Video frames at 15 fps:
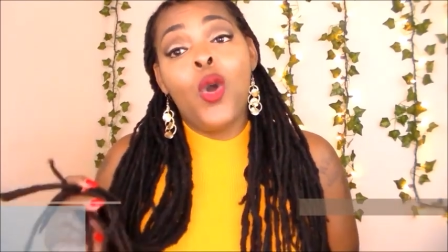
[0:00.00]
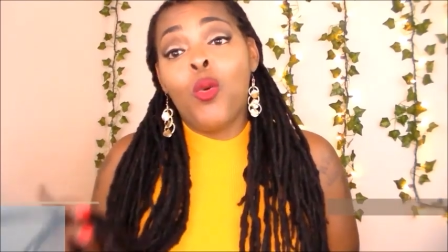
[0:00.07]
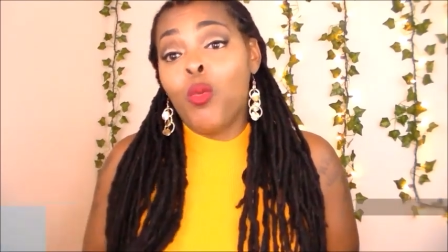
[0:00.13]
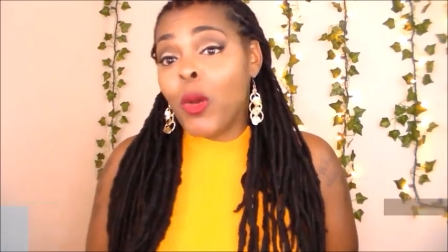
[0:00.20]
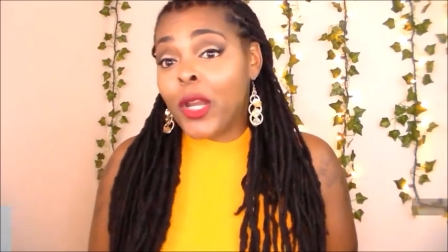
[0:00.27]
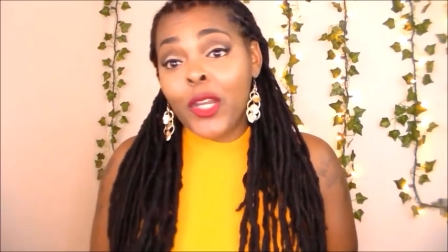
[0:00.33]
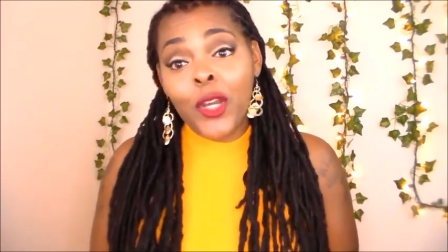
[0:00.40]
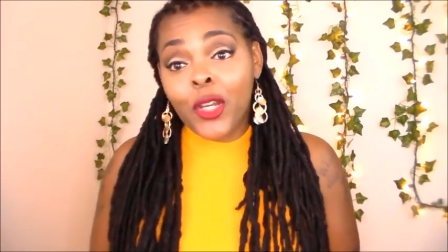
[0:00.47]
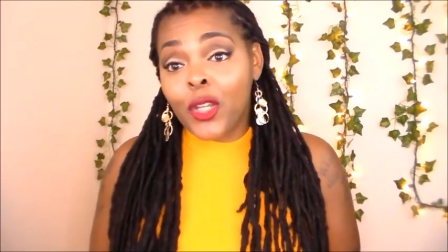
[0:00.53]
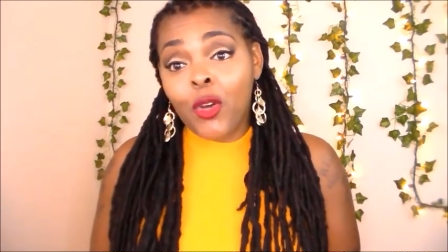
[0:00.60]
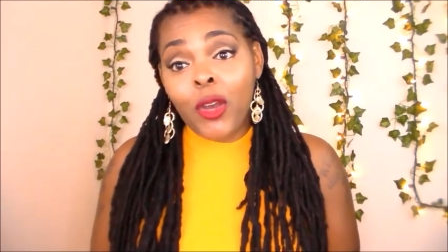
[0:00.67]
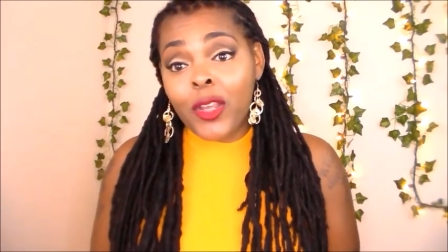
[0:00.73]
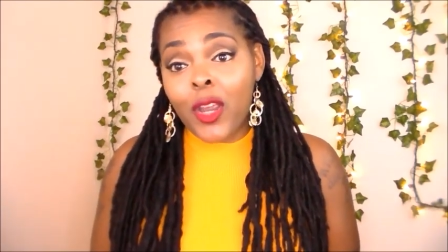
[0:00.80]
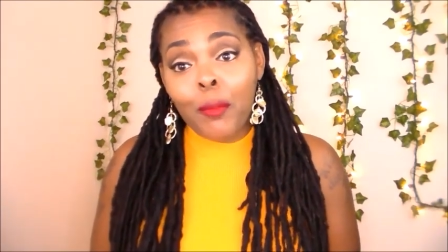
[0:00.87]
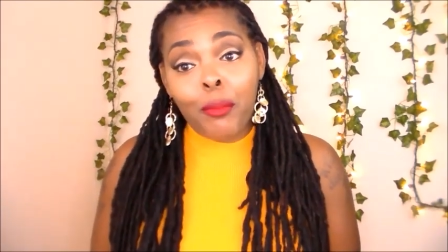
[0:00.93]
When you're
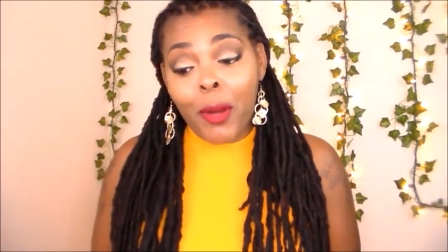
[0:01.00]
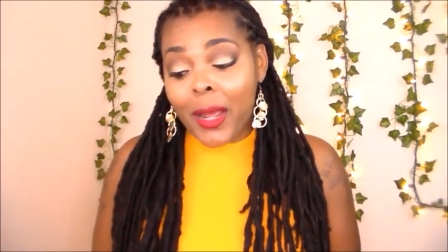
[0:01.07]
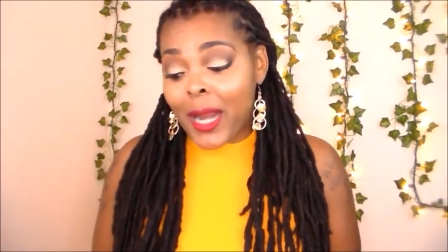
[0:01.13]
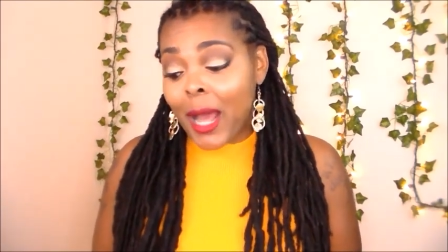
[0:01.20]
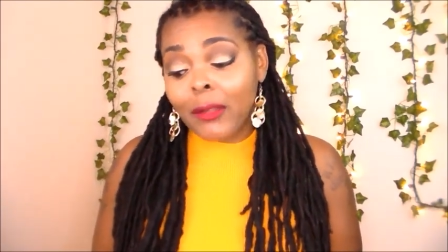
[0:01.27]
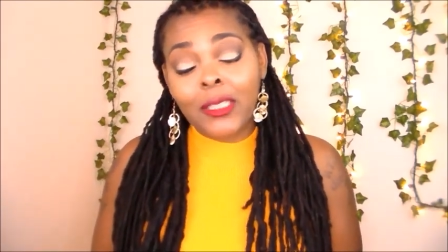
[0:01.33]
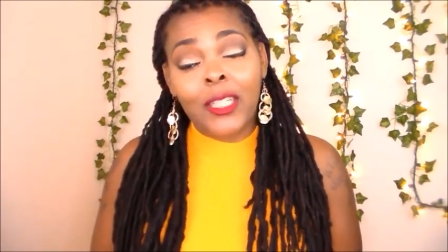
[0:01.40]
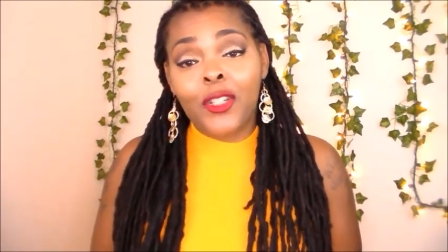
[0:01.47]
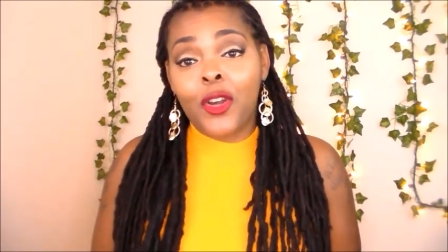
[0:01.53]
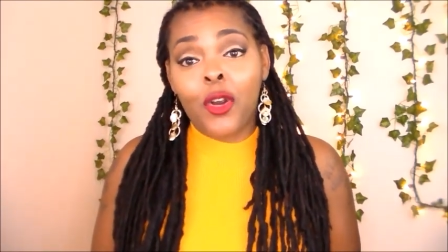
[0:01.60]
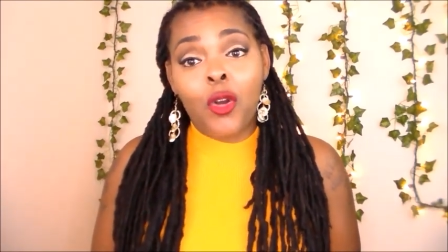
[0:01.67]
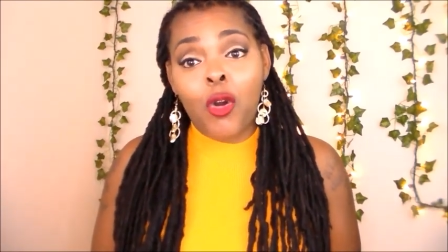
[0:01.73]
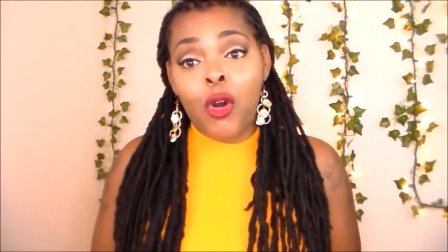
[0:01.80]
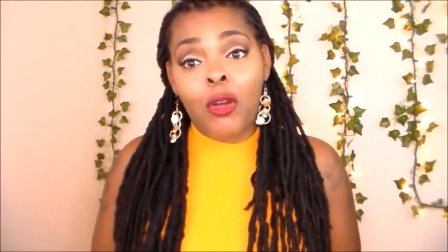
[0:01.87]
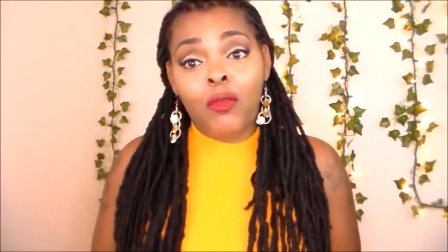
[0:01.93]
doing your braid outs and your
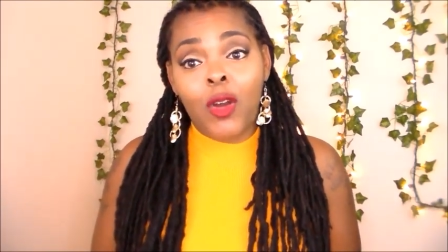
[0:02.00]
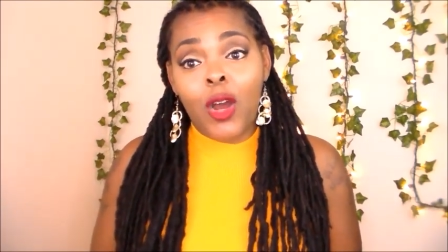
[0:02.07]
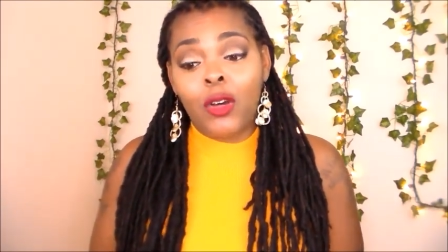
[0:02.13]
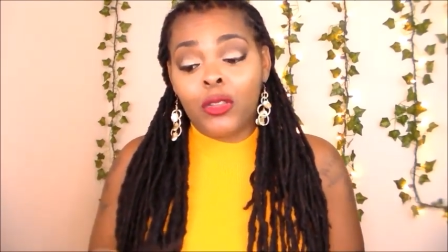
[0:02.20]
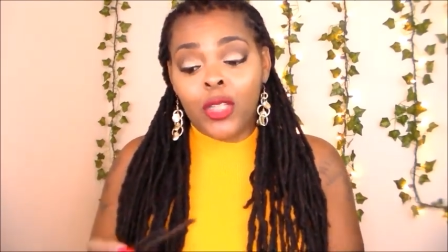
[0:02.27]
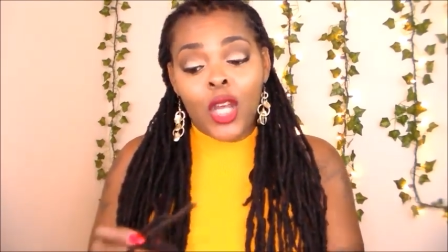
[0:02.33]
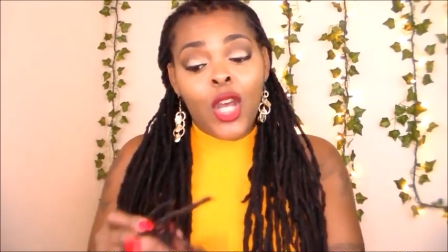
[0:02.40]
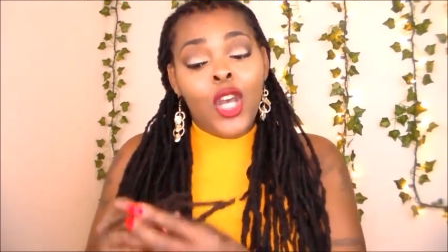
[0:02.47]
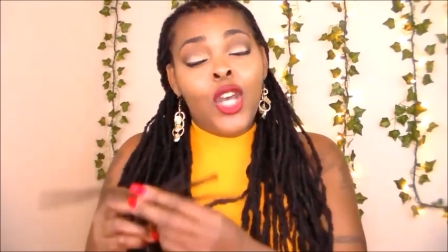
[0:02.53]
cornrows